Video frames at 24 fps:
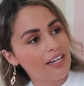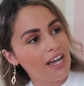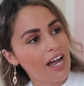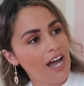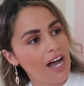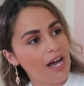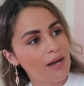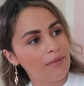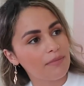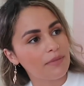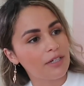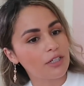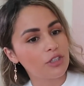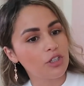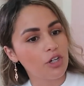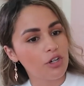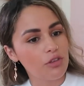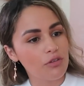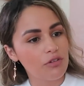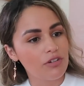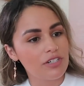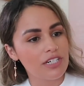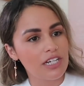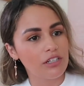go
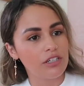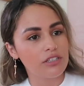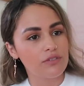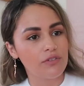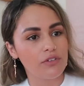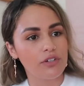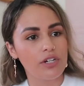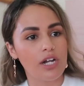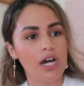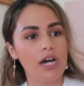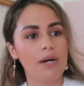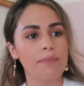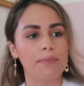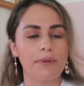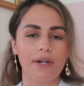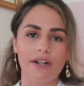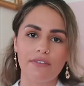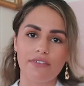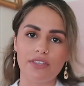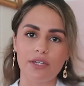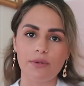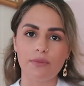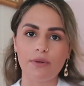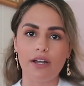through your downloads folder, put
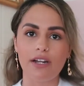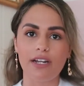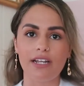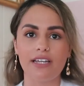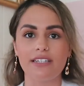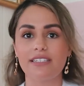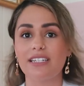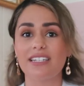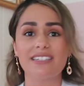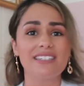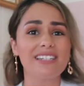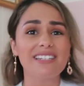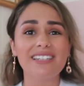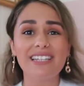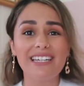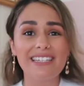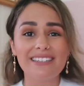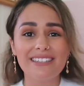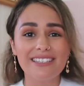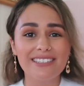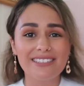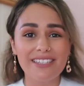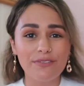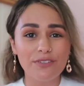everything where it is,
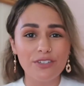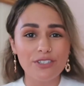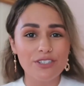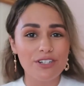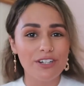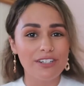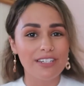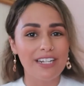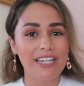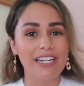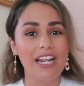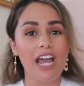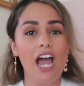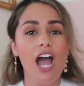delete the stuff you don't need.